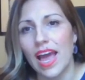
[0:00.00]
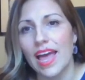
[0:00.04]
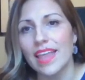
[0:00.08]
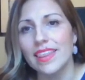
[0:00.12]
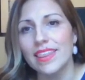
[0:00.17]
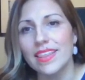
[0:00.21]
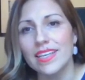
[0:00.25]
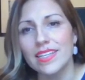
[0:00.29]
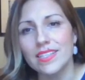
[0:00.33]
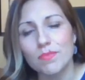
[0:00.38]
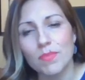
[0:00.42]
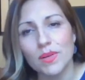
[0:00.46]

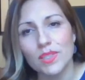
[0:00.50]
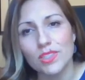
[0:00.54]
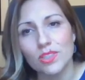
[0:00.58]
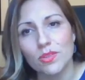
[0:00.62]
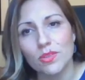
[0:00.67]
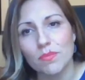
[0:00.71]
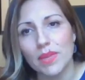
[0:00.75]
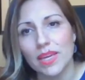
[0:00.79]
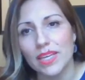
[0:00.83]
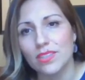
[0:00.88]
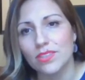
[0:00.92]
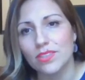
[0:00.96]
And this
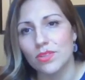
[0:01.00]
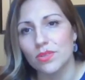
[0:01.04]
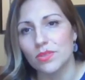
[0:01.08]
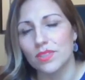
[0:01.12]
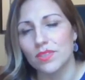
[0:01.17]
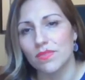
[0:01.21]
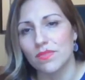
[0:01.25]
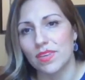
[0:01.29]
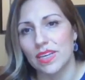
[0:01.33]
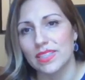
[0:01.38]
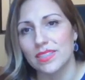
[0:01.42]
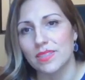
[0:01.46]
budget makes those
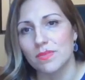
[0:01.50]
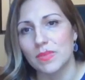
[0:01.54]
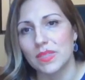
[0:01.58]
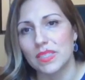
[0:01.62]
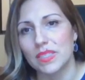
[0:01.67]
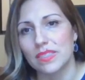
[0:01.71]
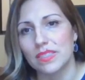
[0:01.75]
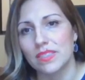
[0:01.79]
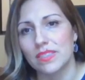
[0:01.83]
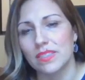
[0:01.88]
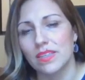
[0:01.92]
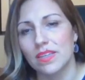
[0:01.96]

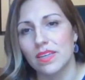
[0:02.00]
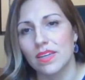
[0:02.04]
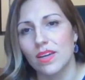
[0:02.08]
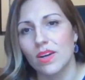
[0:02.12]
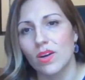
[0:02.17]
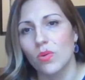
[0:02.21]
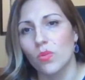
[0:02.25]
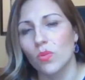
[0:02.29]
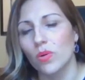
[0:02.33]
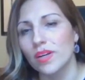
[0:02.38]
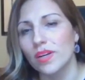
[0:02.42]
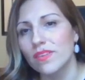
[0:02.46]
investments.
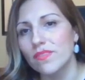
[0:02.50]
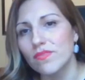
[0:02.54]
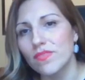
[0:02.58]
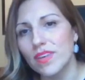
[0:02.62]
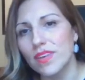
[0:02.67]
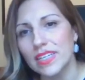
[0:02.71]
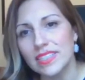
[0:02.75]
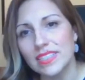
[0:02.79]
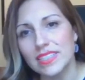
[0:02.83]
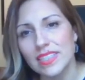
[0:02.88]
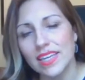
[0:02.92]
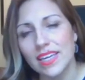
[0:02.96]
We're
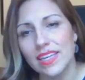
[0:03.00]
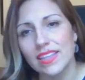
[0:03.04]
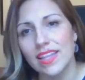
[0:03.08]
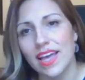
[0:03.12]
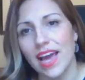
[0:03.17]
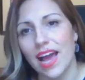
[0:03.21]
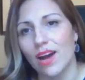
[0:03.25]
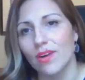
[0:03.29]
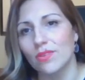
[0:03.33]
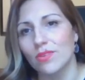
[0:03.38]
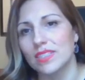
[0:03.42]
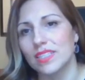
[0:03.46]
investing in the
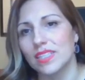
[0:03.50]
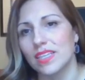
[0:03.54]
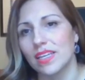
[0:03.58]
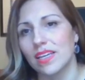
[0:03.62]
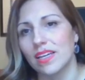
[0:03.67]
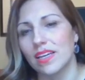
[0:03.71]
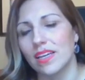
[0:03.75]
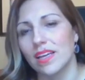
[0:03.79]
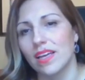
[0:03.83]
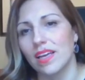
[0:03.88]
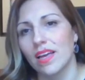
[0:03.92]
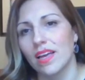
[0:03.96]
housing.
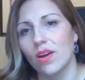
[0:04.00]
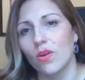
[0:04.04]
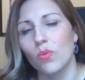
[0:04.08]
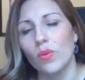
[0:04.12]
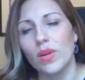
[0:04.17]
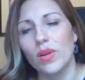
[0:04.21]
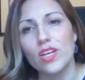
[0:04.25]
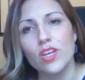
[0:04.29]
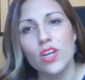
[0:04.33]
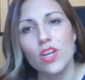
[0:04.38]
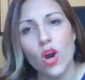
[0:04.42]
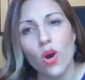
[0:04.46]

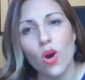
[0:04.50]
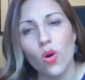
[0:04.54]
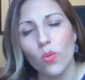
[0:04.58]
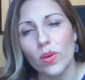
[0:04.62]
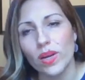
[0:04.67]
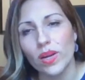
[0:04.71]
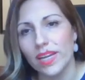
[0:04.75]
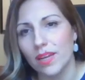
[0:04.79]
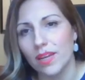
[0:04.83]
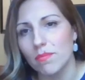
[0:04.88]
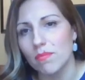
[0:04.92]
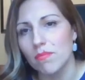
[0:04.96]
We know we
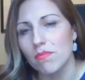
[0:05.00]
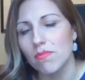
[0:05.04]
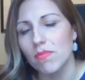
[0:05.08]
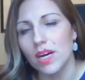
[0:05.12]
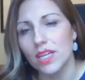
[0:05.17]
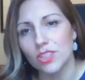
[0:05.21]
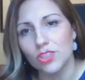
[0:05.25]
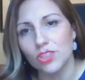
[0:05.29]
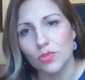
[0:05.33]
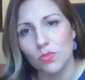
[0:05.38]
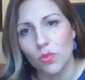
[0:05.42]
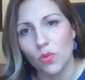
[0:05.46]
need
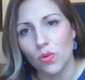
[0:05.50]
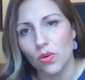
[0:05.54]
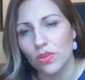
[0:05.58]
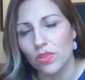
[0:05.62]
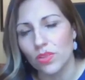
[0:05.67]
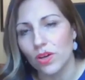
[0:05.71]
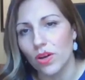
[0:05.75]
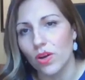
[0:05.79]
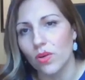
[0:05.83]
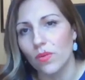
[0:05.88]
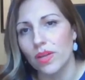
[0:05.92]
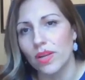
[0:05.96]
much more
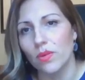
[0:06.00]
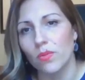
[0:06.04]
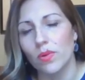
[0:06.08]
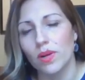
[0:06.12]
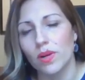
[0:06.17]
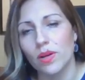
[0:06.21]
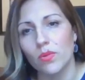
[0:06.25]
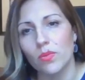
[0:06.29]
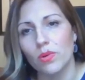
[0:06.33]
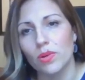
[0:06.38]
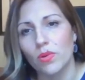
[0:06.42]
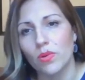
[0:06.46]
though, and it
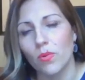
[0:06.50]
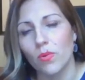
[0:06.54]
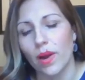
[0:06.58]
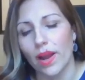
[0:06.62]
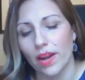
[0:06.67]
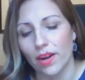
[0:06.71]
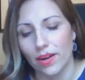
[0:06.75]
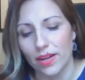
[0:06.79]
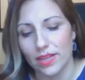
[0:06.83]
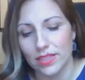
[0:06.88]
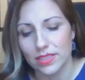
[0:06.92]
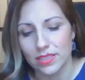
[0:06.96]
will
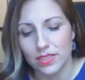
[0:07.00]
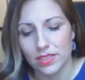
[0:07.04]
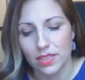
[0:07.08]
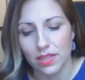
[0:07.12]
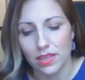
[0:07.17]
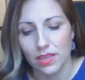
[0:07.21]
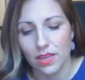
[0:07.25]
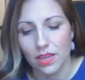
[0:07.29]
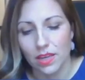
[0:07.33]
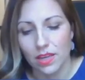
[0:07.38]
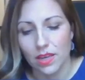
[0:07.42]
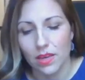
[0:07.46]
require us
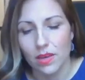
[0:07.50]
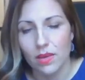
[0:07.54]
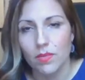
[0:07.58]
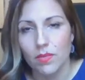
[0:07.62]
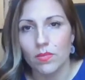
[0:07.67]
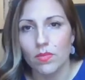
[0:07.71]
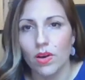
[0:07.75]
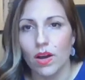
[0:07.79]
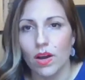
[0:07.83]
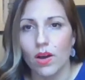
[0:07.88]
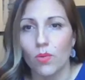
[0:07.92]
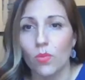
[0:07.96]
to
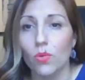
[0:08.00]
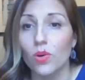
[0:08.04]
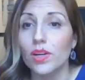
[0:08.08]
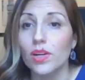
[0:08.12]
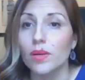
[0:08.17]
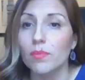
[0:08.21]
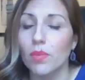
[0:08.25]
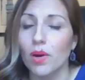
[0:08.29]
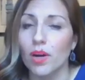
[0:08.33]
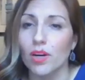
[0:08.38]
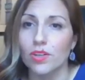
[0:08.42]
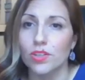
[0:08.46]
work
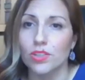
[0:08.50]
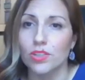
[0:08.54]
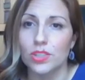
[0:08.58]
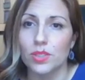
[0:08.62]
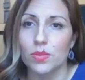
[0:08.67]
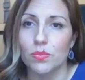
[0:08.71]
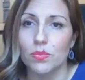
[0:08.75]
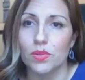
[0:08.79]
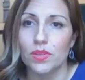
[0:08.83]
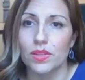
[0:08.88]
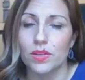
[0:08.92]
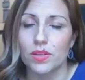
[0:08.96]
in
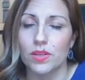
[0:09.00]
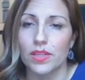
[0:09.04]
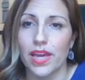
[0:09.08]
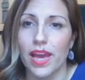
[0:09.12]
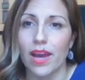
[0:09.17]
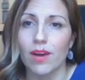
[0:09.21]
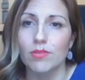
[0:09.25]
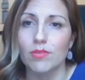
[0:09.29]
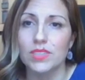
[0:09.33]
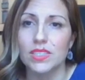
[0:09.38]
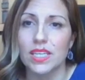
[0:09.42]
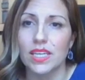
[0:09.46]
partnership with the
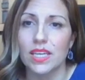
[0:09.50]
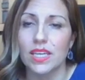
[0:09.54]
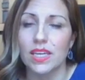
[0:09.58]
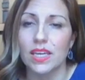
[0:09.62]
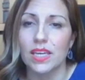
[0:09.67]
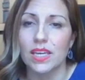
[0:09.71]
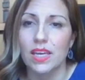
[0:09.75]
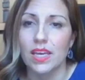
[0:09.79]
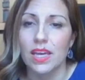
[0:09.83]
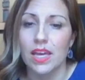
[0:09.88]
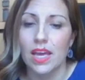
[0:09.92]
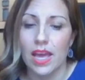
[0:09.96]

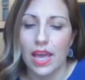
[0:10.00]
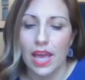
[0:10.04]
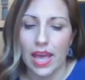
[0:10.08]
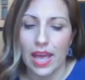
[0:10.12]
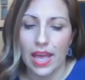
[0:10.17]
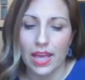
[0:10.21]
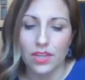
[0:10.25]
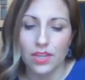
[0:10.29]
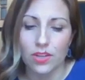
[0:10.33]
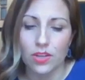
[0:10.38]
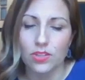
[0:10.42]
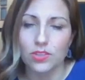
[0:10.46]
county
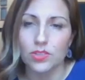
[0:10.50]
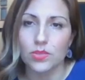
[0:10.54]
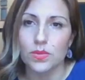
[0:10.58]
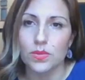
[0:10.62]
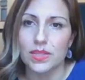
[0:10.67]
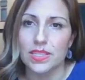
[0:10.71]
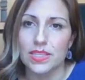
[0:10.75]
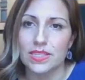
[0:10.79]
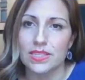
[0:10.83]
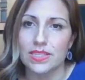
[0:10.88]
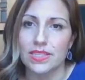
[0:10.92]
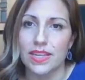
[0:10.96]
and also
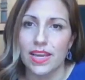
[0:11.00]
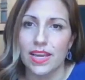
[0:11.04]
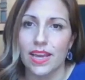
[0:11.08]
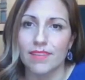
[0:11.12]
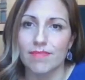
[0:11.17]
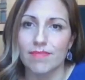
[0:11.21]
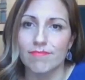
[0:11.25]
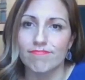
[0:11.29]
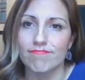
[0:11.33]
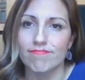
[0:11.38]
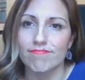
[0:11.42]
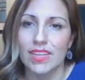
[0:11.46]
at the
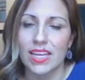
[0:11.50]
state.